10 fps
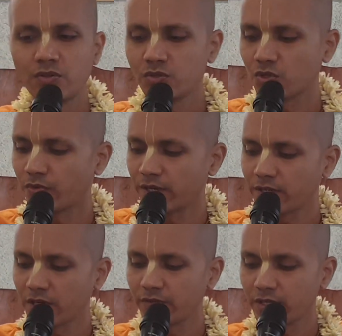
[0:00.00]
So when
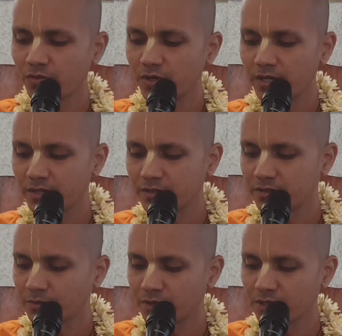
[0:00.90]
can we inquire
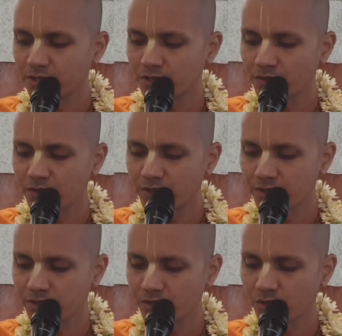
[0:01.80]
about Krishna
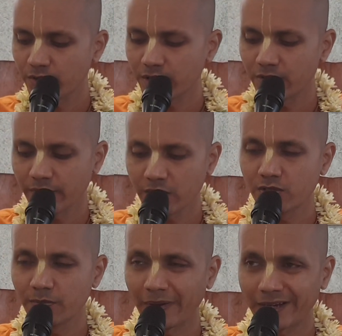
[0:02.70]
consciousness, or when can we
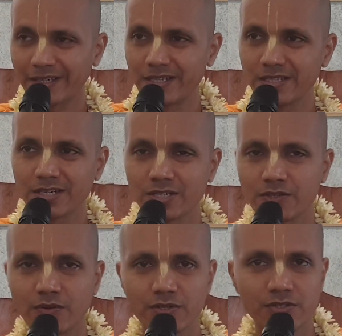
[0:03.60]
actually practice
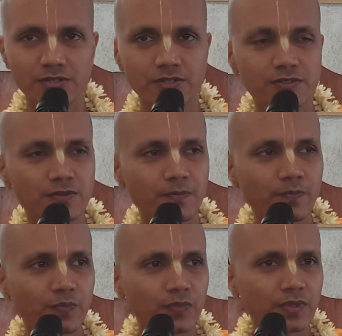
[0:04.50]
Krishna consciousness?
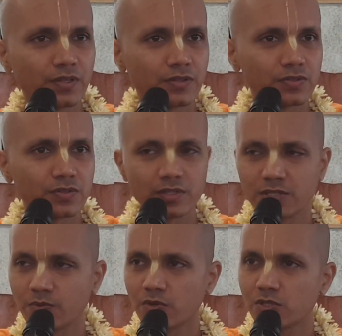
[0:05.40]
So
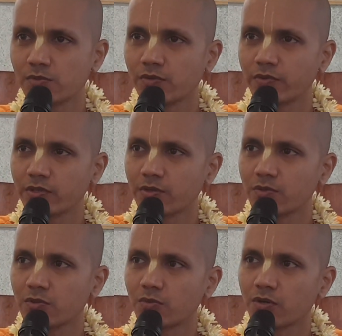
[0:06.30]
that's possible when we come
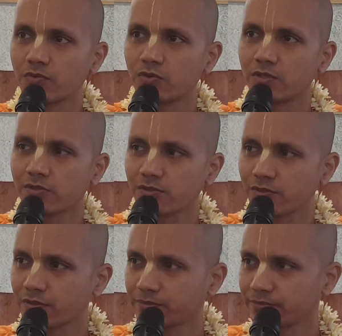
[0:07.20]
to the mode of goodness.